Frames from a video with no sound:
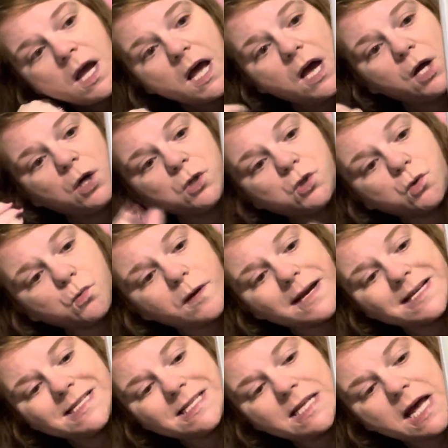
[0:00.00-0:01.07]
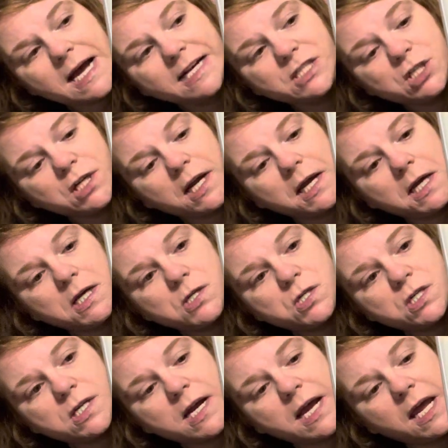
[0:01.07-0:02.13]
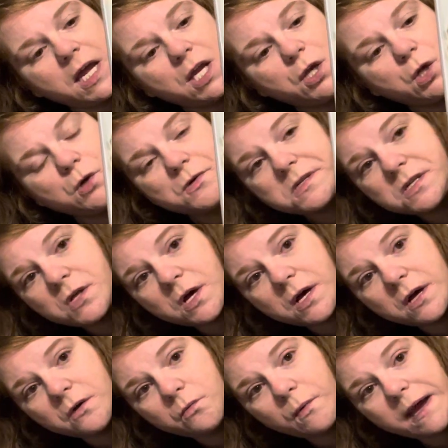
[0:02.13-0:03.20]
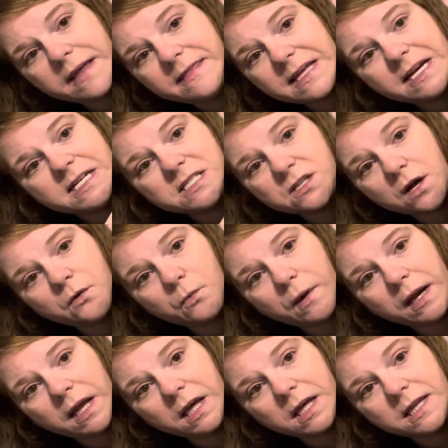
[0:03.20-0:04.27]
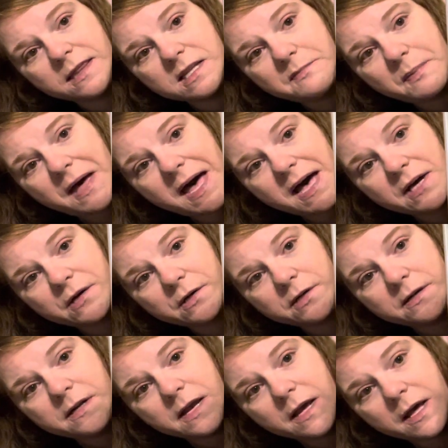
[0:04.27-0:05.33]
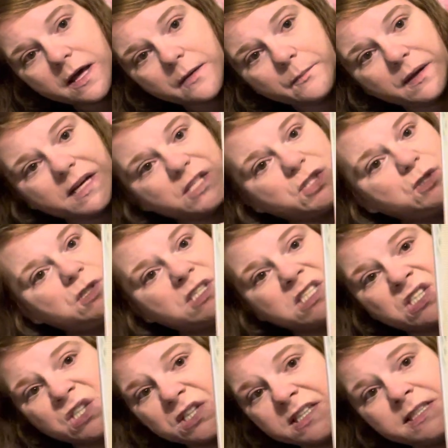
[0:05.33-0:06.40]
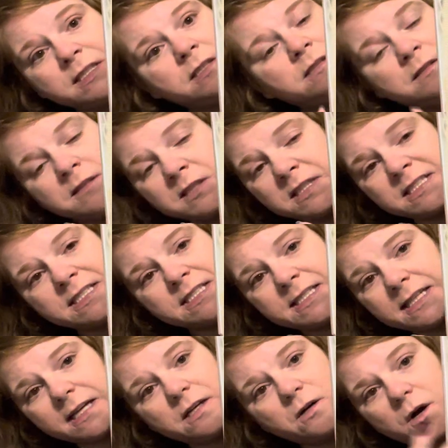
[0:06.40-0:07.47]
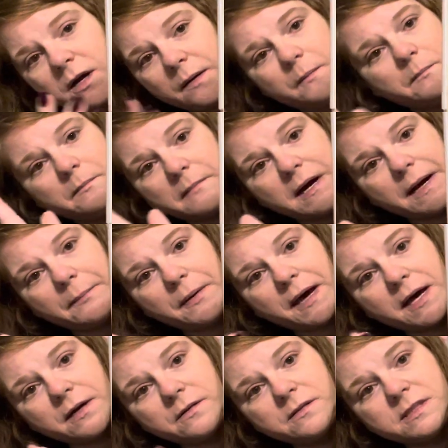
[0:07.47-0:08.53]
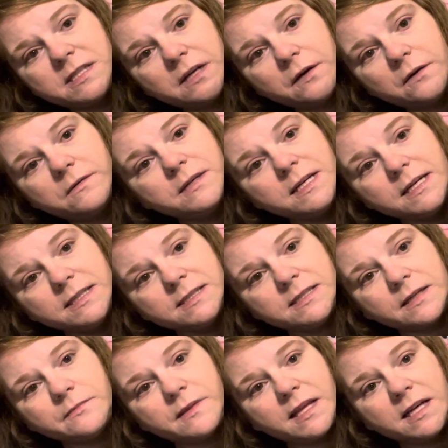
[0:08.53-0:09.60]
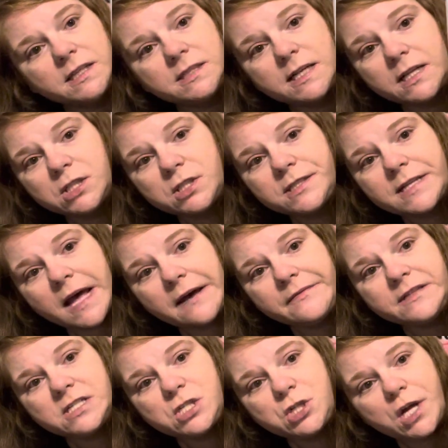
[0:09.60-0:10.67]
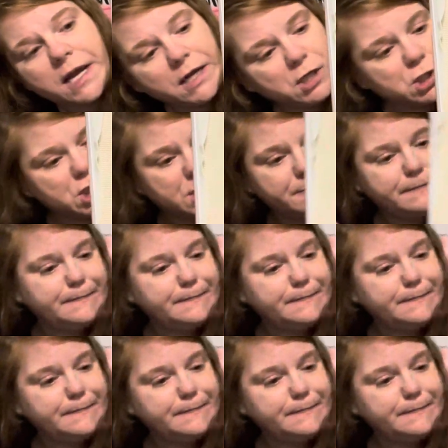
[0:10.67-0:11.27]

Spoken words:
Her dress, I changed and used the red that is already in the pattern because you just couldn't see it on my pattern. So some things I just have to change.